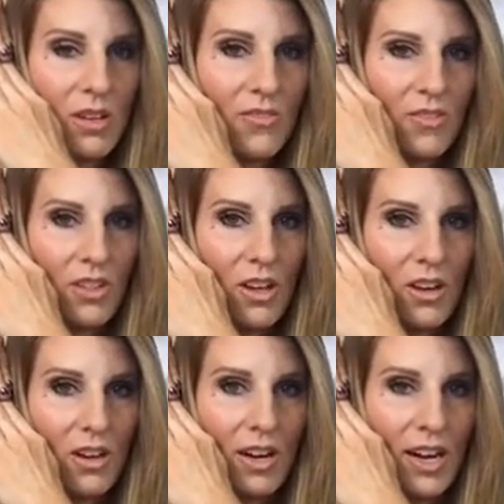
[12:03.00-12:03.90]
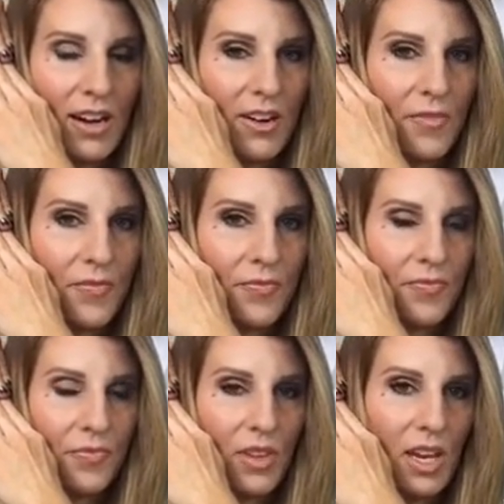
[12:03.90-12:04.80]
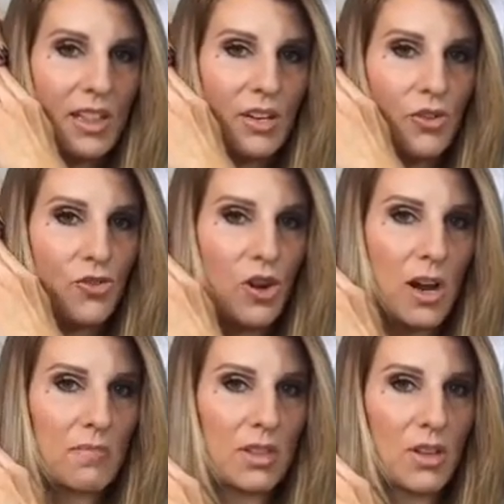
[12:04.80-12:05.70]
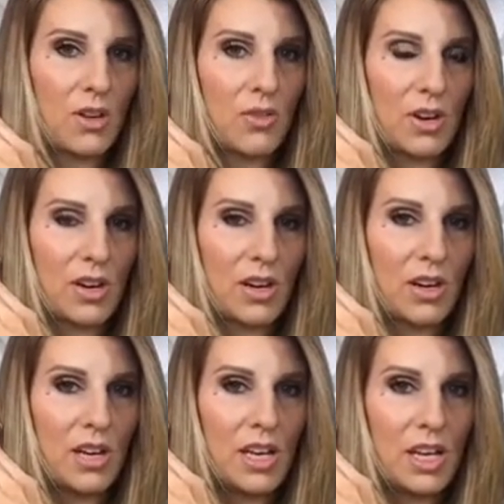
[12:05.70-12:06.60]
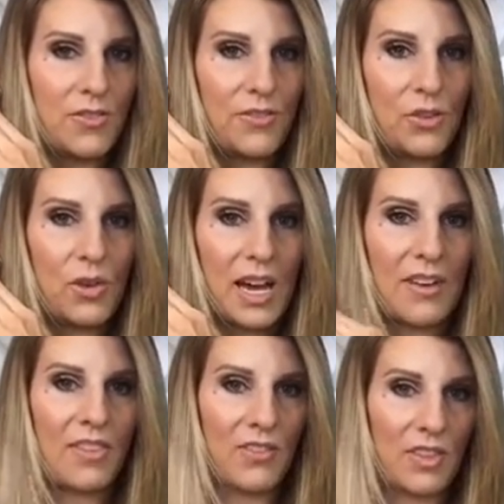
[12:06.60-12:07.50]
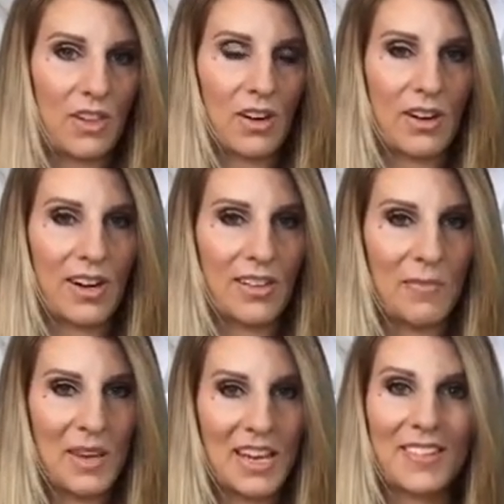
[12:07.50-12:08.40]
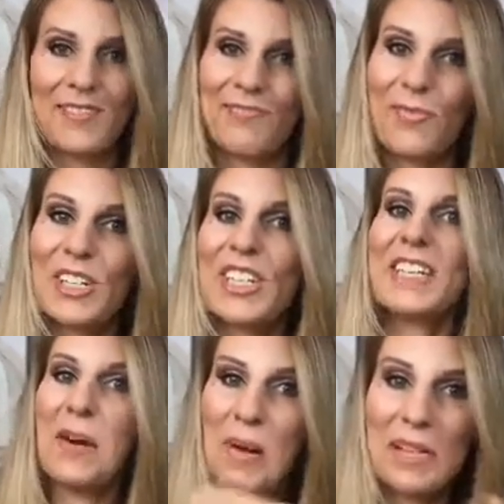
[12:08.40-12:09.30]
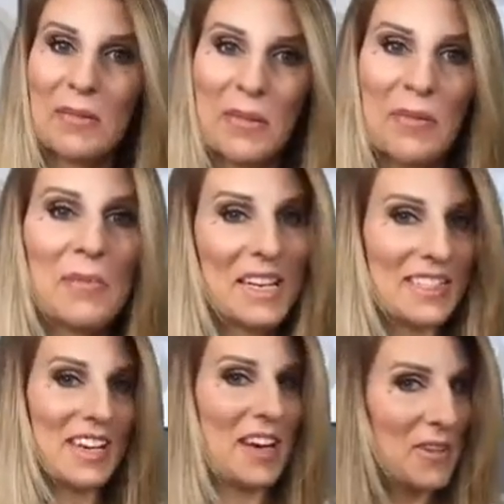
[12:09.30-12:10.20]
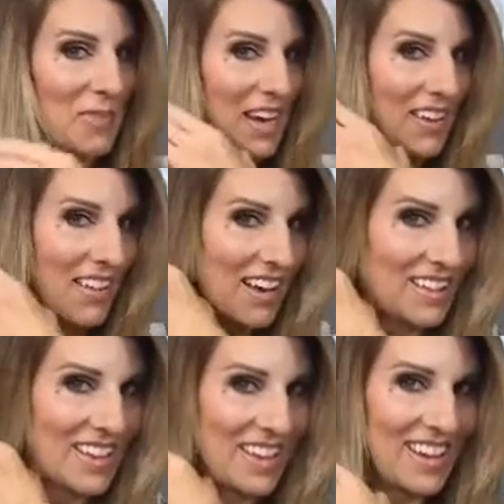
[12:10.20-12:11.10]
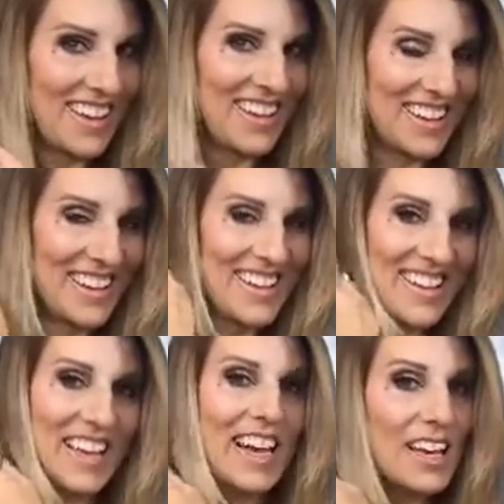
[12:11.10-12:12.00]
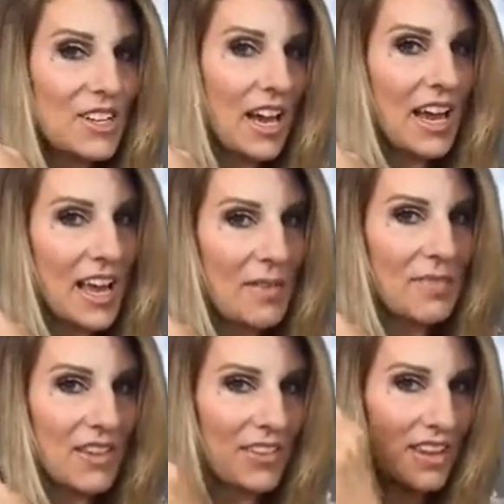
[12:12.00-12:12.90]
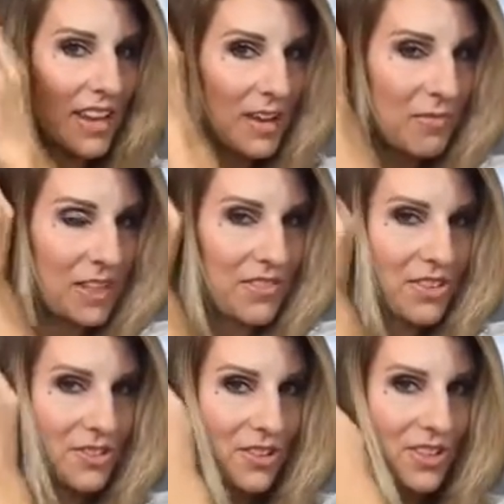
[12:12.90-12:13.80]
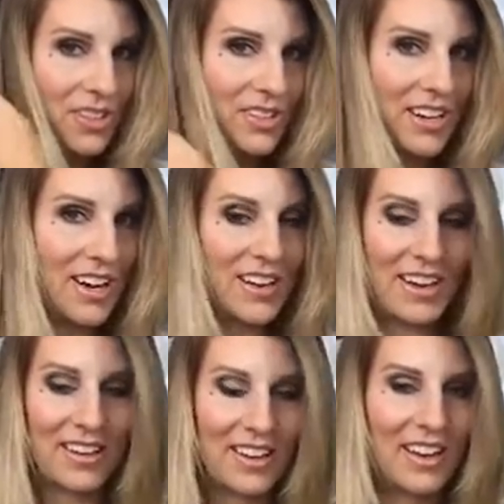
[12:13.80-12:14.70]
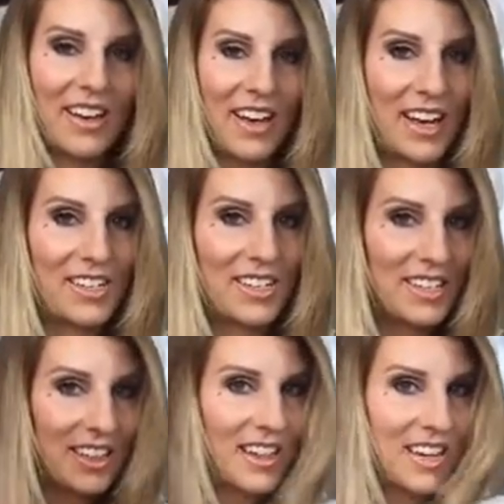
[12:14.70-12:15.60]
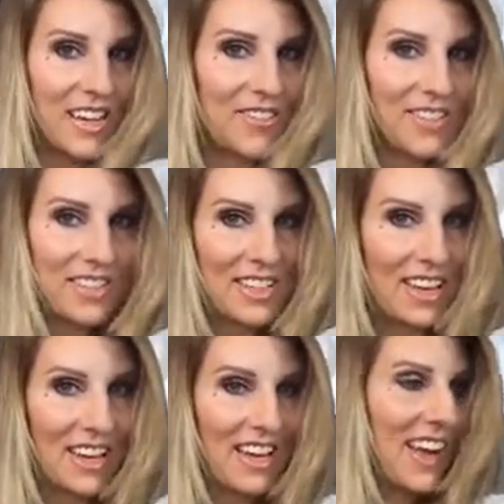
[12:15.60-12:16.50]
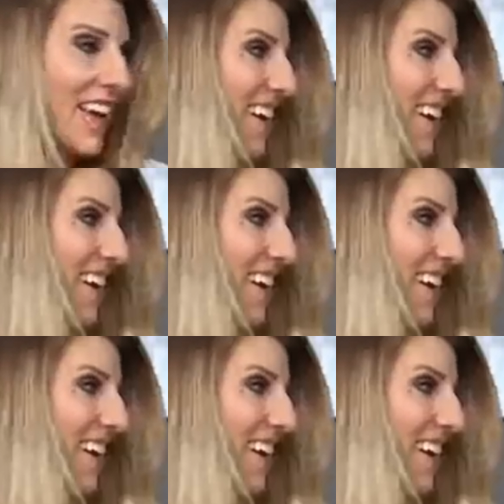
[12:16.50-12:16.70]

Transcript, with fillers: for longer hair. And then you drop lower if you have even longer hair than me, which is now possible because I cut mine a lot lately. And I am loving it. I am loving shorter looks right now. I just didn't think I'd ever see that day.